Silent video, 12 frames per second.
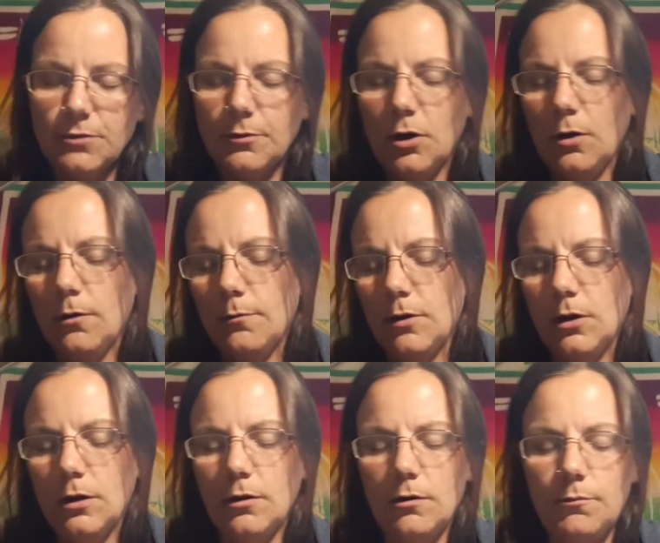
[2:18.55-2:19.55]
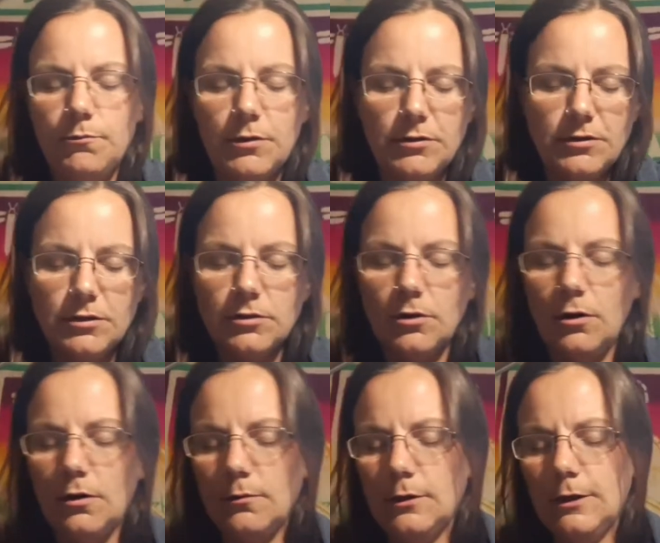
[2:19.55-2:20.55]
karma, business
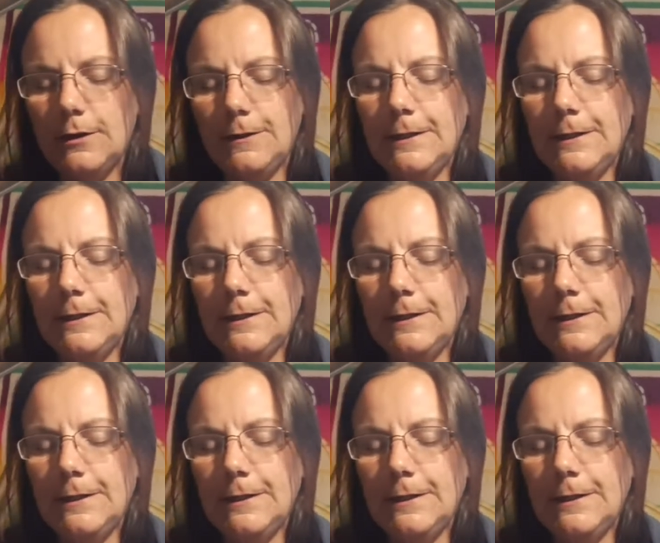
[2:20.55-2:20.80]
karma,